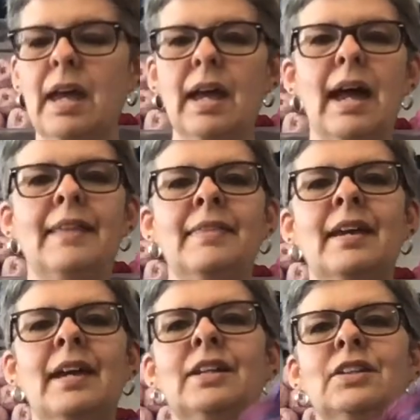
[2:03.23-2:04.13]
And
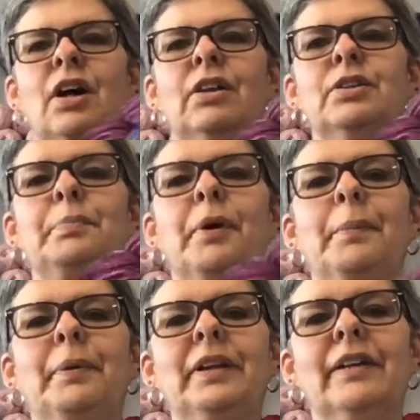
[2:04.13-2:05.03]
then y'all, you
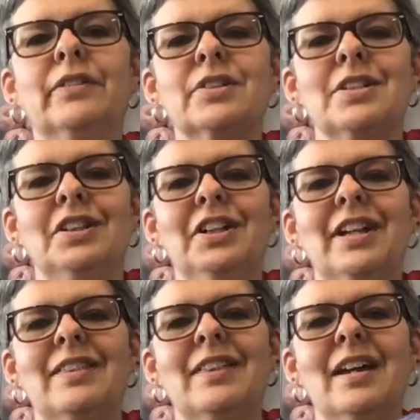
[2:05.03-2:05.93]
purple lovers, look
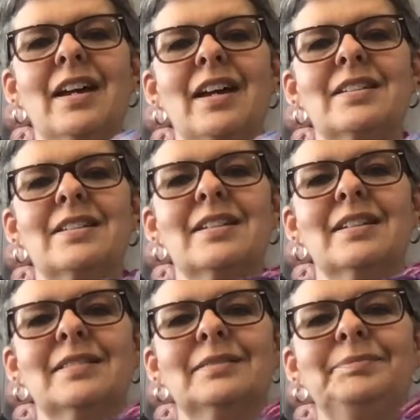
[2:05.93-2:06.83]
at this.
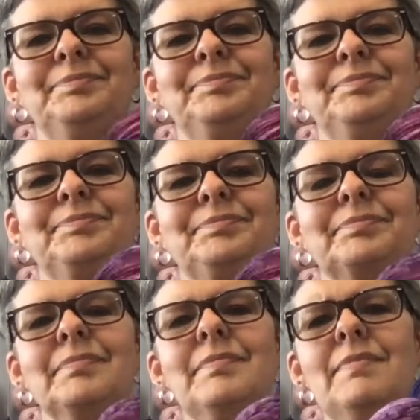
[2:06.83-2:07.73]

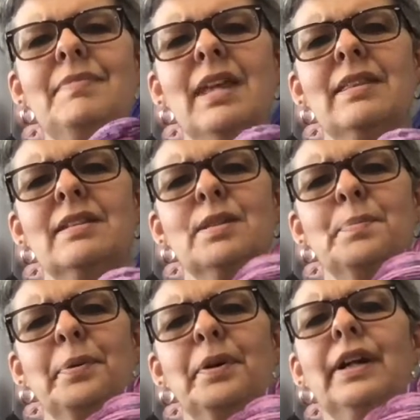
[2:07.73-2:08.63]
And this is
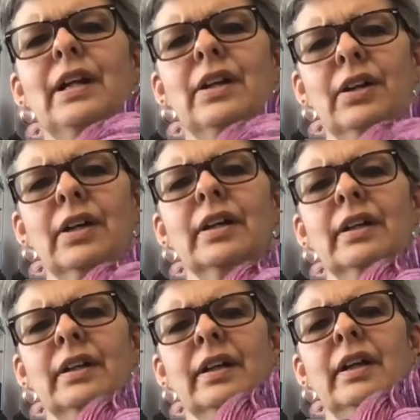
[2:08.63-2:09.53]
pretty
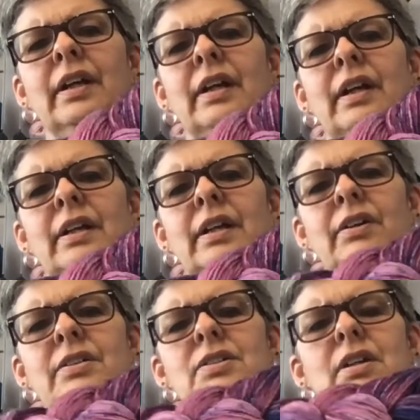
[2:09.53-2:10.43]
good,
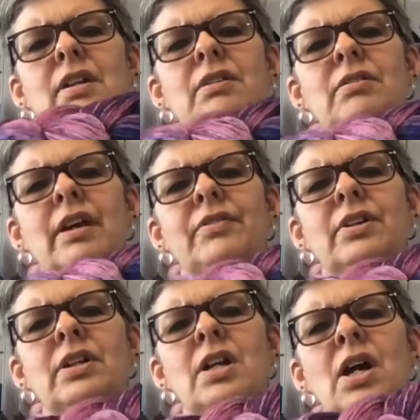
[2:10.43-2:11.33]
because you never
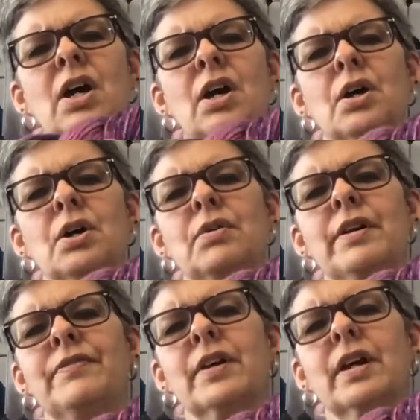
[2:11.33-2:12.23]
know
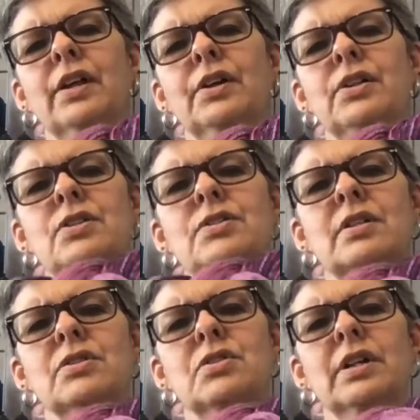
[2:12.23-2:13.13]
if the color that you see
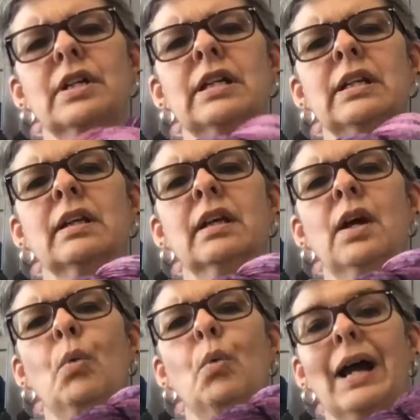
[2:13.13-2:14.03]
on screen,
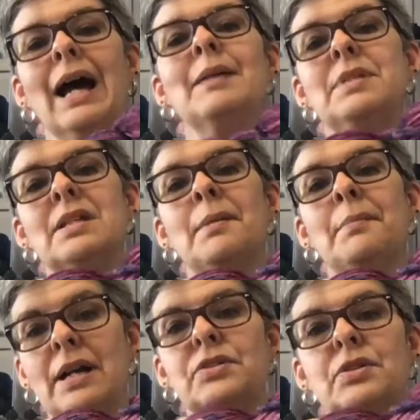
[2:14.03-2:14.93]
what I'm seeing on
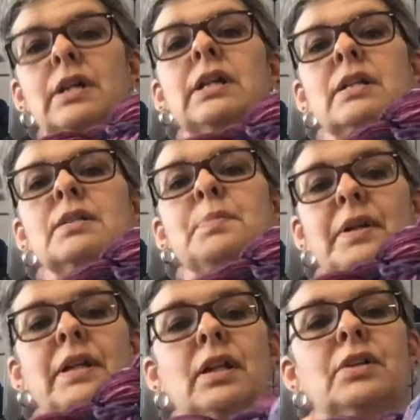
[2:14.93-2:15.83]
my screen is
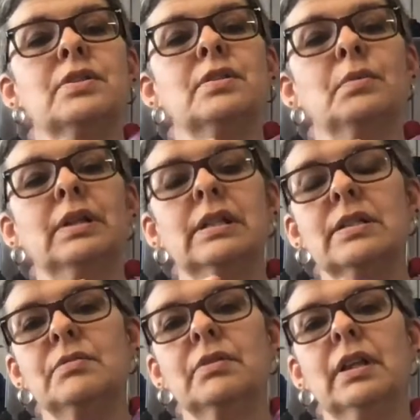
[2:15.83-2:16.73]
pretty close to what it
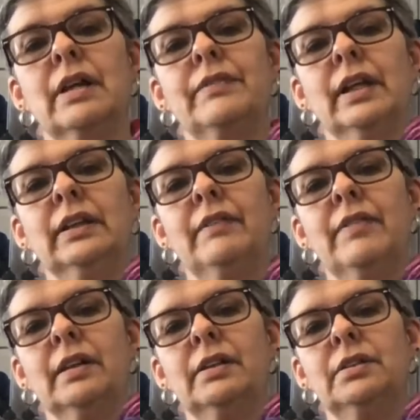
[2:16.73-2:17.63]
is in real life. And I love
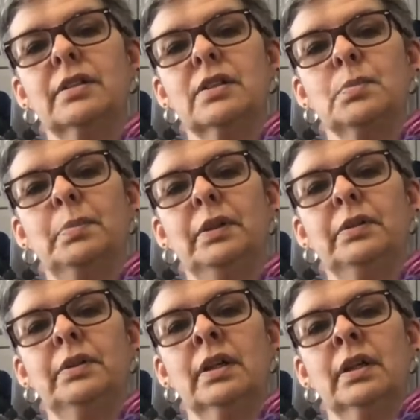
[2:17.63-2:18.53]
that little touch of
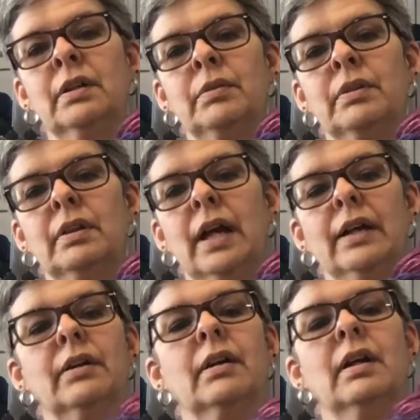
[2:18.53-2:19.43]
blue in there with the
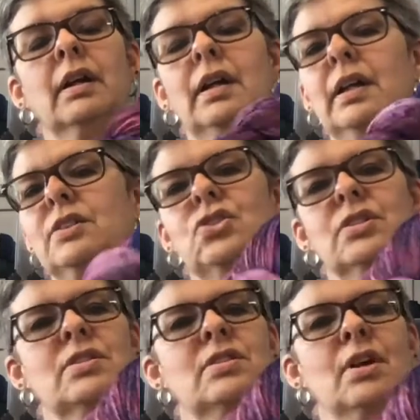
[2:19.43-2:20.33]
lighter.
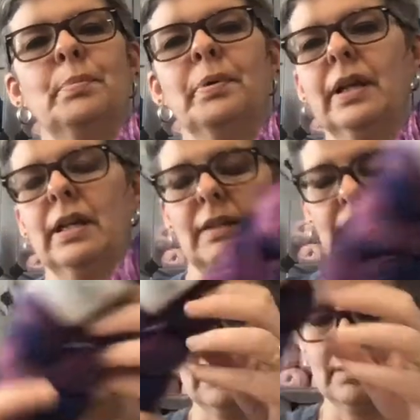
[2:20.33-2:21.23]
Just so pretty.
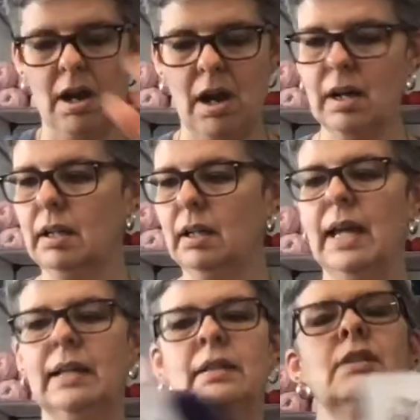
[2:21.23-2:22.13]
That's sock.
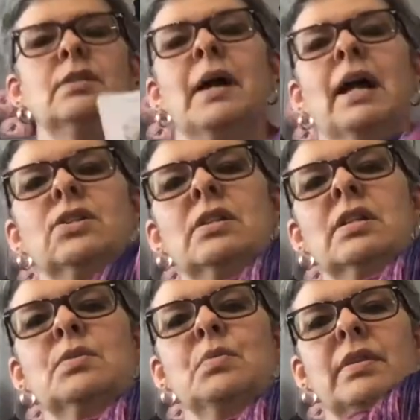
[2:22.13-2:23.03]
And can you imagine
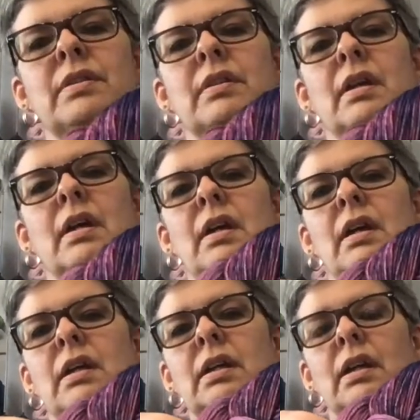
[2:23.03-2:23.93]
this with,
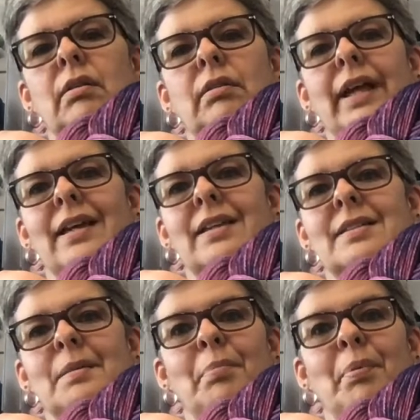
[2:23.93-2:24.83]
like
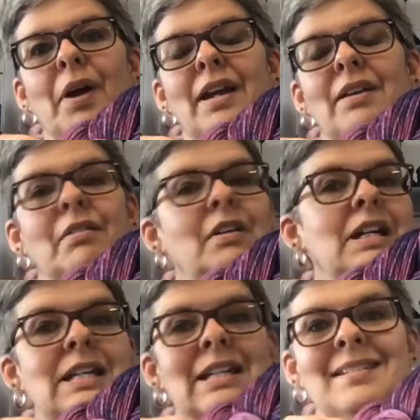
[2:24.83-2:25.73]
some bright
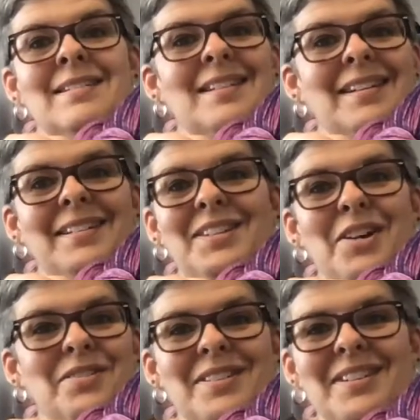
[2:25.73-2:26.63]
green
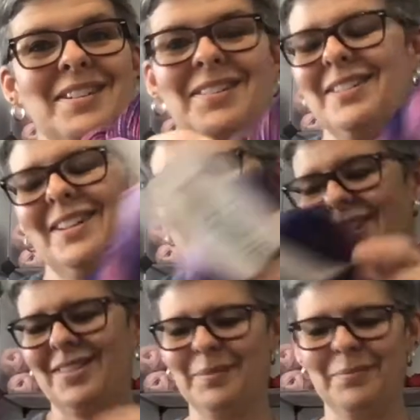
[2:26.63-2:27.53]
toes and heels?
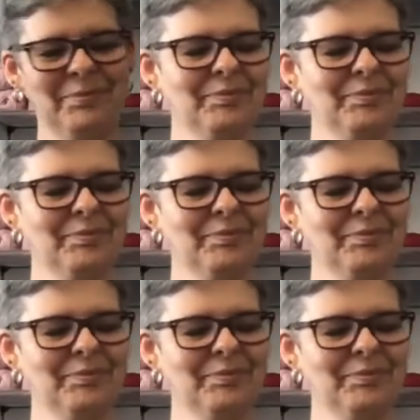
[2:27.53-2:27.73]
Awesome.